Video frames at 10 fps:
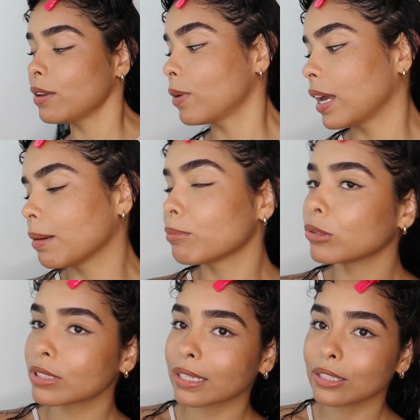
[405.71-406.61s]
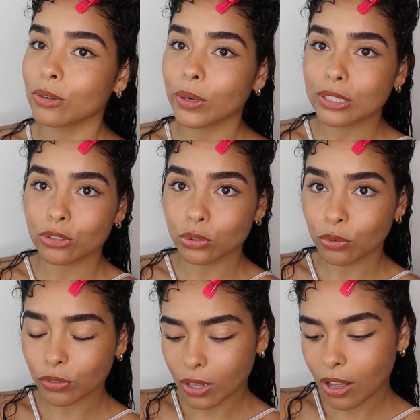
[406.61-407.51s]
anyway, I'm most likely going
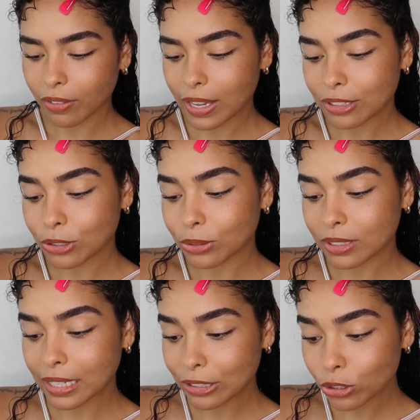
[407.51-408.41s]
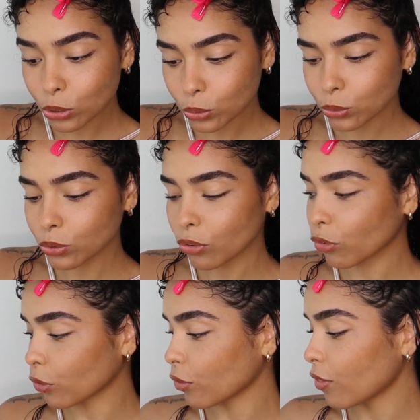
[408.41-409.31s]
to vlog that, so stay tuned
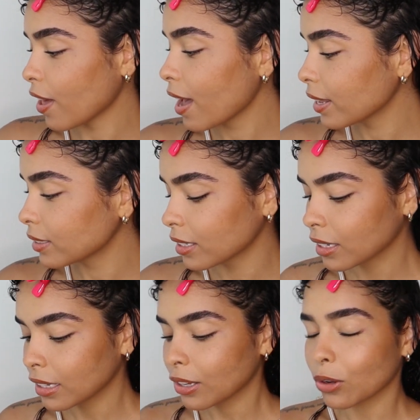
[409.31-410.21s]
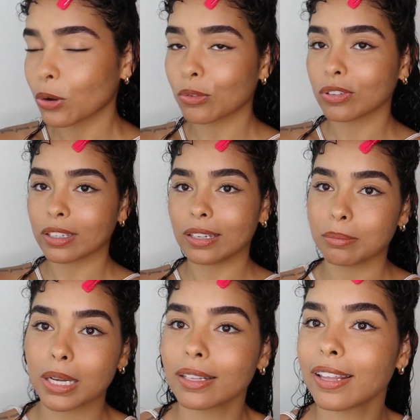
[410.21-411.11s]
for that. Hopefully I'm
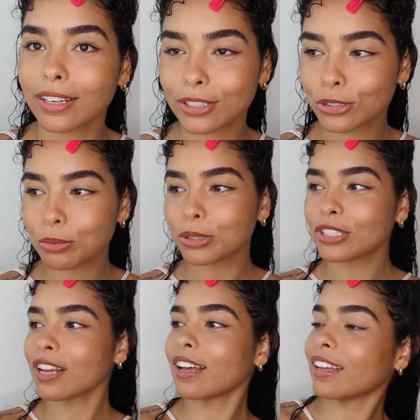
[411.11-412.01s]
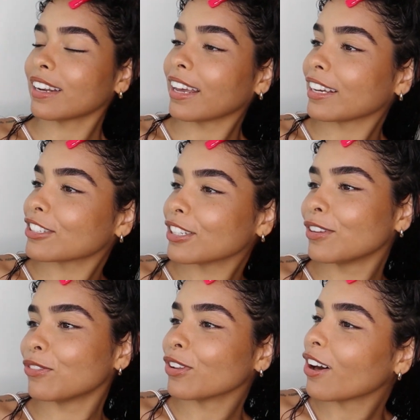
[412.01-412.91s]
not like super shy and I actually
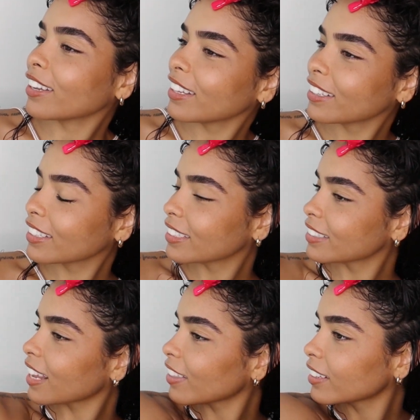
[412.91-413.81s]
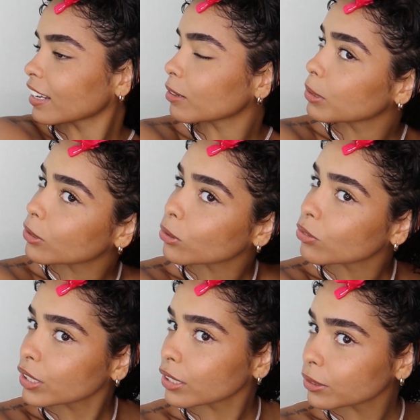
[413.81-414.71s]
vlog it, because I think that'd be a cool
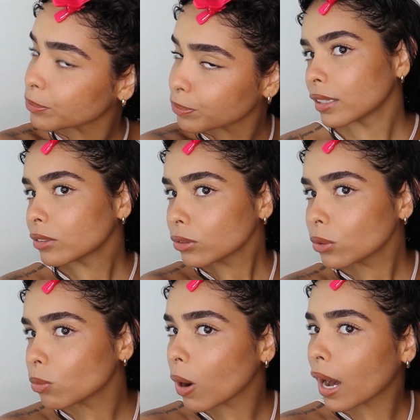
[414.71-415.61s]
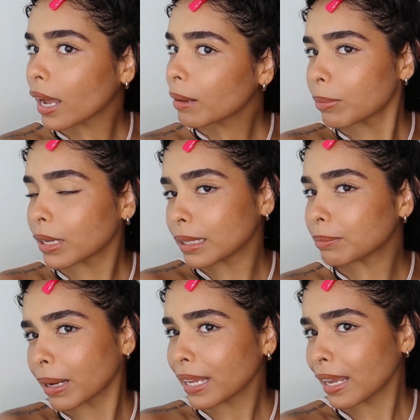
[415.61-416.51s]
video. I don't know why,
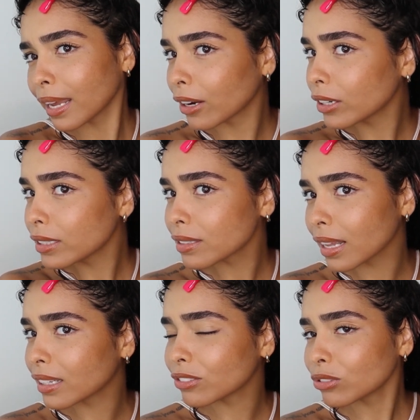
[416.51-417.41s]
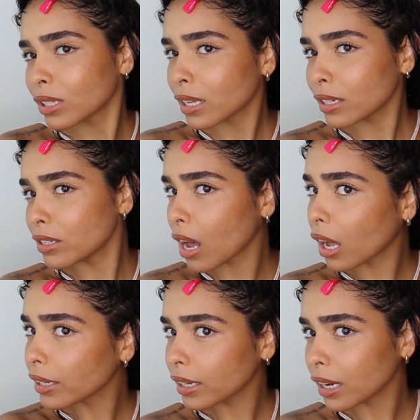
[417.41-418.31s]
but my hair is like
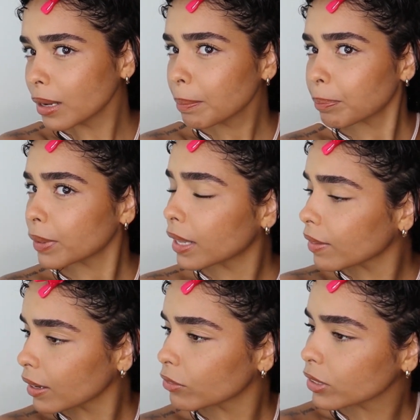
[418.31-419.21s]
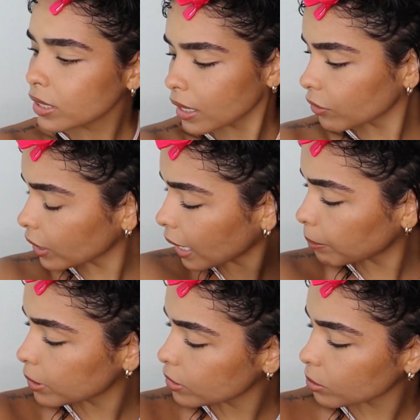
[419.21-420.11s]
knotting up and that really never
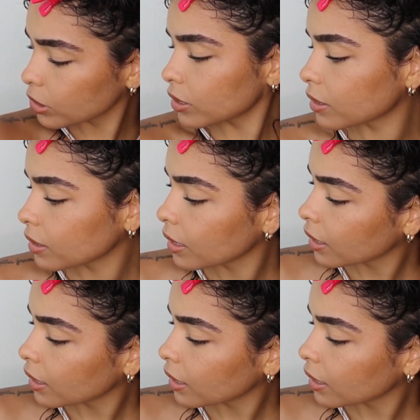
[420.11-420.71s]
happens, which is